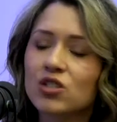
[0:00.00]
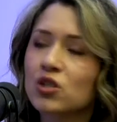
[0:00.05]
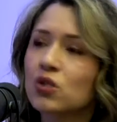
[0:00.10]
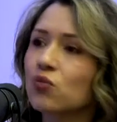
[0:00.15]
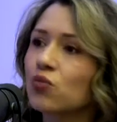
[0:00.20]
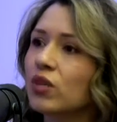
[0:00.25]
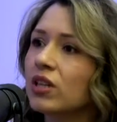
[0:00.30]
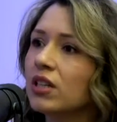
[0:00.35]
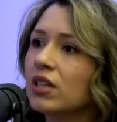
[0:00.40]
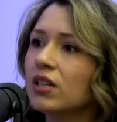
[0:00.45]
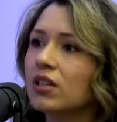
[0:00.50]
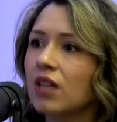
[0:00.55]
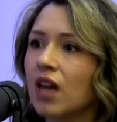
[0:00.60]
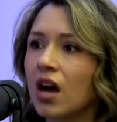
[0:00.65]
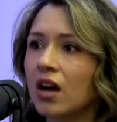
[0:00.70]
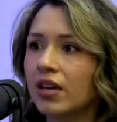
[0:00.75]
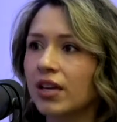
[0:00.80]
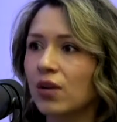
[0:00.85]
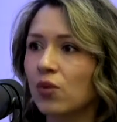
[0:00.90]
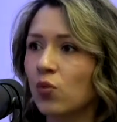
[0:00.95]
and just really
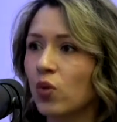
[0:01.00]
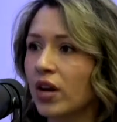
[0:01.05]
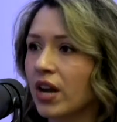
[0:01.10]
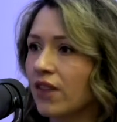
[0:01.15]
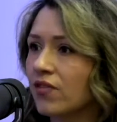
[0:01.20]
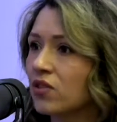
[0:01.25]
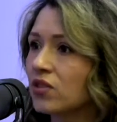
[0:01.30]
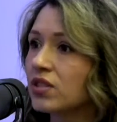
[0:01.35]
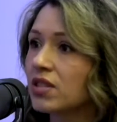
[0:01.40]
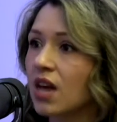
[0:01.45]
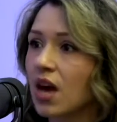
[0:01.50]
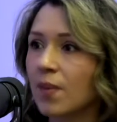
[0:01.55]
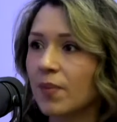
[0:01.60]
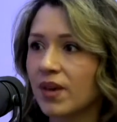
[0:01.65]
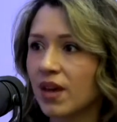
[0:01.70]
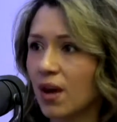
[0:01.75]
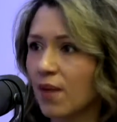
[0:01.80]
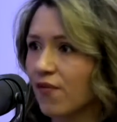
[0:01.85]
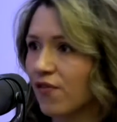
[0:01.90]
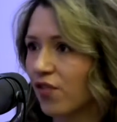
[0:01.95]
lock in whatever's
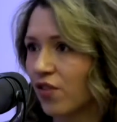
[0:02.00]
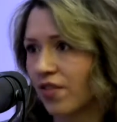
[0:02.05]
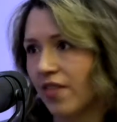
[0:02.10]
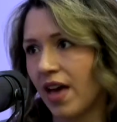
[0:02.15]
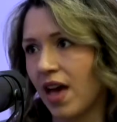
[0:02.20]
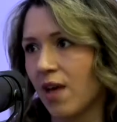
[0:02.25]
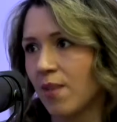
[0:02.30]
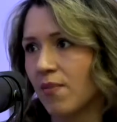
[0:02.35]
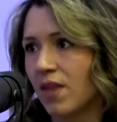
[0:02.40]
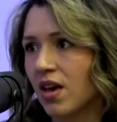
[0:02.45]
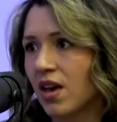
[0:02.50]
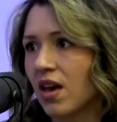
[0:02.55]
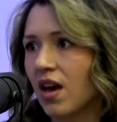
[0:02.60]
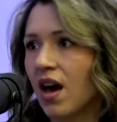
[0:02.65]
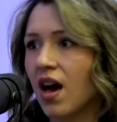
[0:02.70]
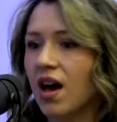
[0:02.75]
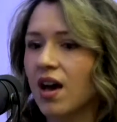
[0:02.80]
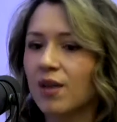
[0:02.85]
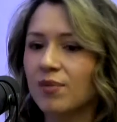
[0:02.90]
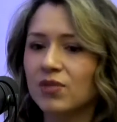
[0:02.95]
coming up for them,
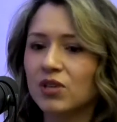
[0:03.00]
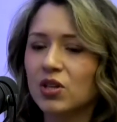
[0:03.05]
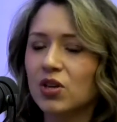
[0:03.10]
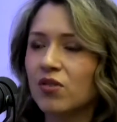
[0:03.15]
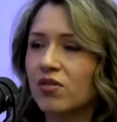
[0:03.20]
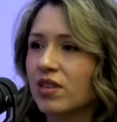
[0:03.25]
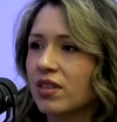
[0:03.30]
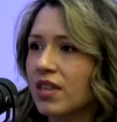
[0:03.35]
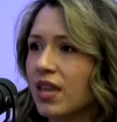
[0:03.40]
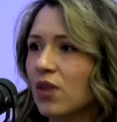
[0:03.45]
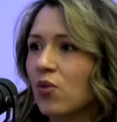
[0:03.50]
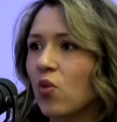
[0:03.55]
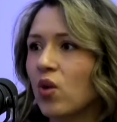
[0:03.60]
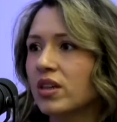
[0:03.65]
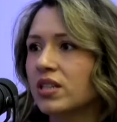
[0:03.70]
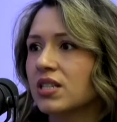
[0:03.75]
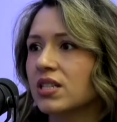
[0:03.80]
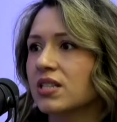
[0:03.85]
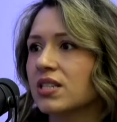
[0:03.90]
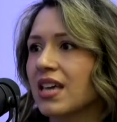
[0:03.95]
that they
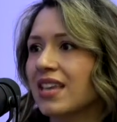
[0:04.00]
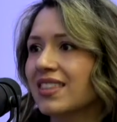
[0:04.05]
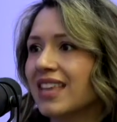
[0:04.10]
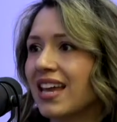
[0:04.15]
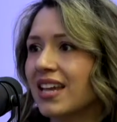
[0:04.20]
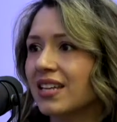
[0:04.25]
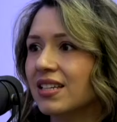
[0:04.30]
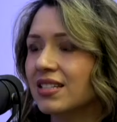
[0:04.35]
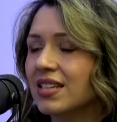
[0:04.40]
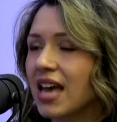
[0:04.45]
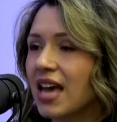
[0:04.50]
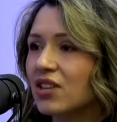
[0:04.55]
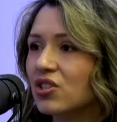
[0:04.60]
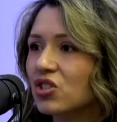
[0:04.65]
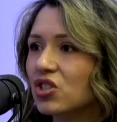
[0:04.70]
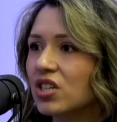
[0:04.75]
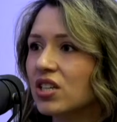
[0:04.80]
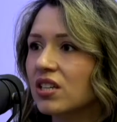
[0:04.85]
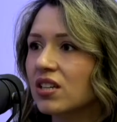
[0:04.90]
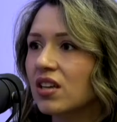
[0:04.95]
want to set that
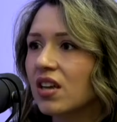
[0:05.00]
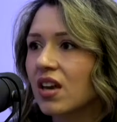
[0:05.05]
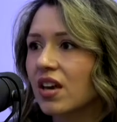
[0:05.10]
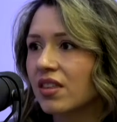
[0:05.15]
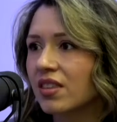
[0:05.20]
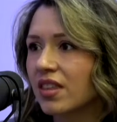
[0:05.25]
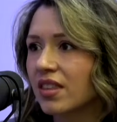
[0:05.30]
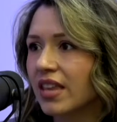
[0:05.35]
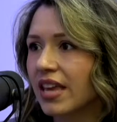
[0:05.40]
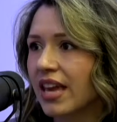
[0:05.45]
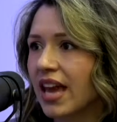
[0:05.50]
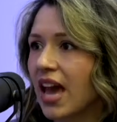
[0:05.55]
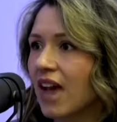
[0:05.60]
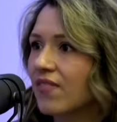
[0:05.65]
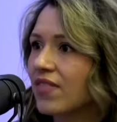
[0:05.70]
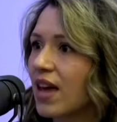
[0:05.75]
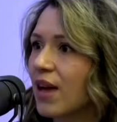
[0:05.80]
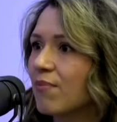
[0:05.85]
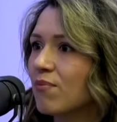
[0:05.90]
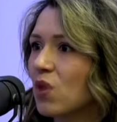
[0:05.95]
intention. Then they
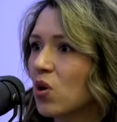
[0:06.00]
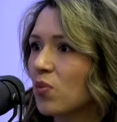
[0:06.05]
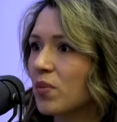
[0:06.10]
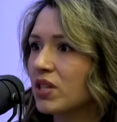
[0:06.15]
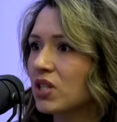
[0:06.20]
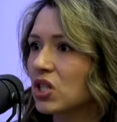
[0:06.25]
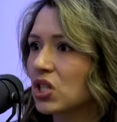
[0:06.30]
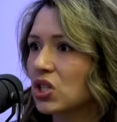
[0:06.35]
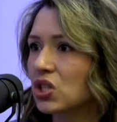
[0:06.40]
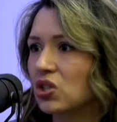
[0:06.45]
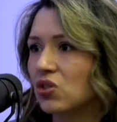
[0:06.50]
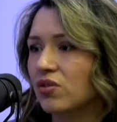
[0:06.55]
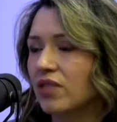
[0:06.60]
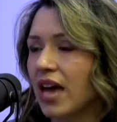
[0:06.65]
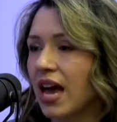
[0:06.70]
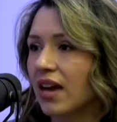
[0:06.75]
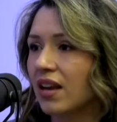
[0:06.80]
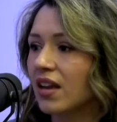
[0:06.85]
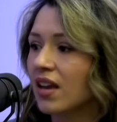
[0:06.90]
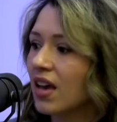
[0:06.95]
have that moment to do
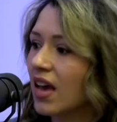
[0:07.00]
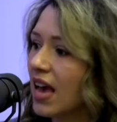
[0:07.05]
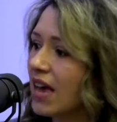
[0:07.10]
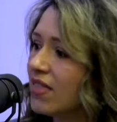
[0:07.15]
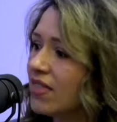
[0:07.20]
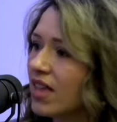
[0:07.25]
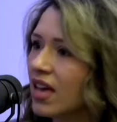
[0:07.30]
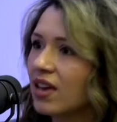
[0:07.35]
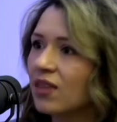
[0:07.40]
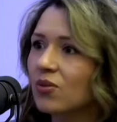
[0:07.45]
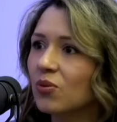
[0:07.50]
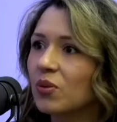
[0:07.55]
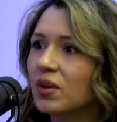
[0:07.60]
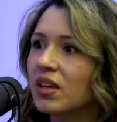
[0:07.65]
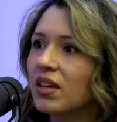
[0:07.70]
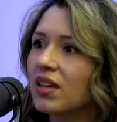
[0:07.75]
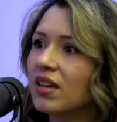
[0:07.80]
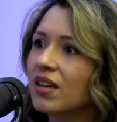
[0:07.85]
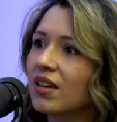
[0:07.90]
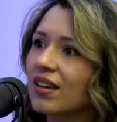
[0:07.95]
that, and then
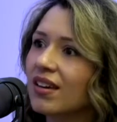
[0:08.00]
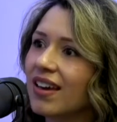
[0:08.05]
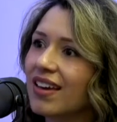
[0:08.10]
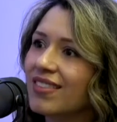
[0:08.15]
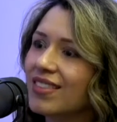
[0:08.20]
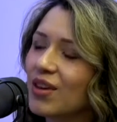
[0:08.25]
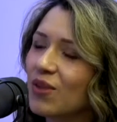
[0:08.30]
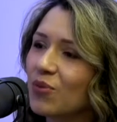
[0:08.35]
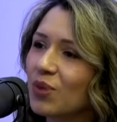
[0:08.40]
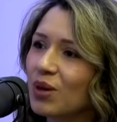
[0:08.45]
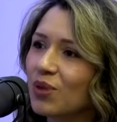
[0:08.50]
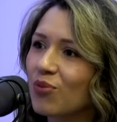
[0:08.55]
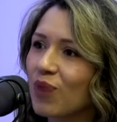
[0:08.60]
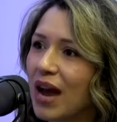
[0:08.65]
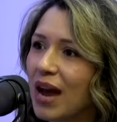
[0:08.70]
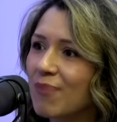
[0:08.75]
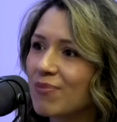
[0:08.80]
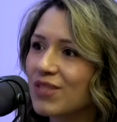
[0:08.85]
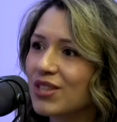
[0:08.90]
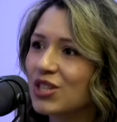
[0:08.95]
we
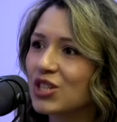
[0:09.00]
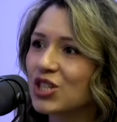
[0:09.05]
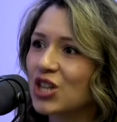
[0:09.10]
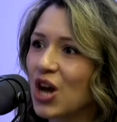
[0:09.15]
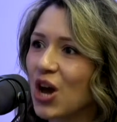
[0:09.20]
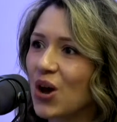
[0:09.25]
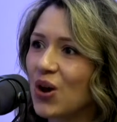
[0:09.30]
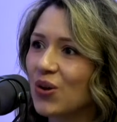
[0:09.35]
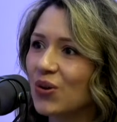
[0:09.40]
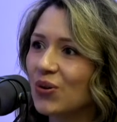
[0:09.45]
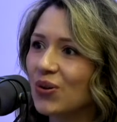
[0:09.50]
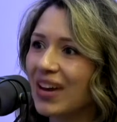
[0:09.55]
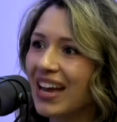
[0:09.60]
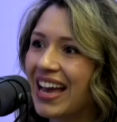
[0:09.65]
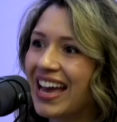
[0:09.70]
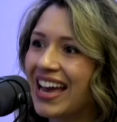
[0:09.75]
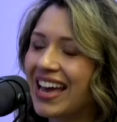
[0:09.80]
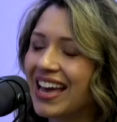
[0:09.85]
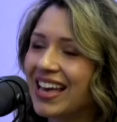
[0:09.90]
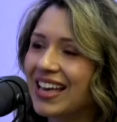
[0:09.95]
wrap the show.
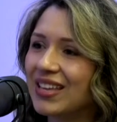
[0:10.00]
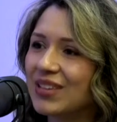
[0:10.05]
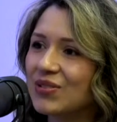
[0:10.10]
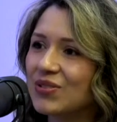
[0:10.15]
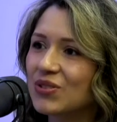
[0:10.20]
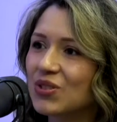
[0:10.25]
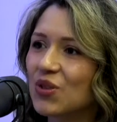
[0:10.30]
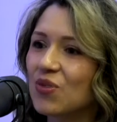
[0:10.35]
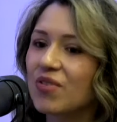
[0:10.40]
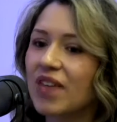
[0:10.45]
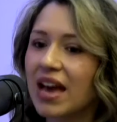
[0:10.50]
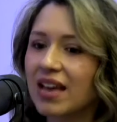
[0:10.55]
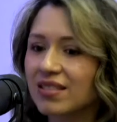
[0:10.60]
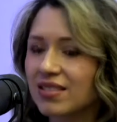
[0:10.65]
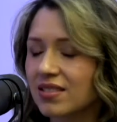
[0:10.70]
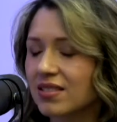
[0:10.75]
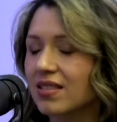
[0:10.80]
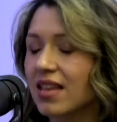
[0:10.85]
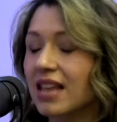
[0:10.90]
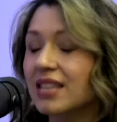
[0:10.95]
And so
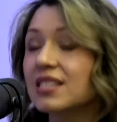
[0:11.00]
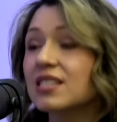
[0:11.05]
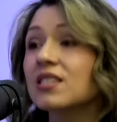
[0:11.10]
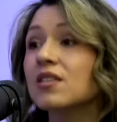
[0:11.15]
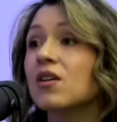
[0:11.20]
that's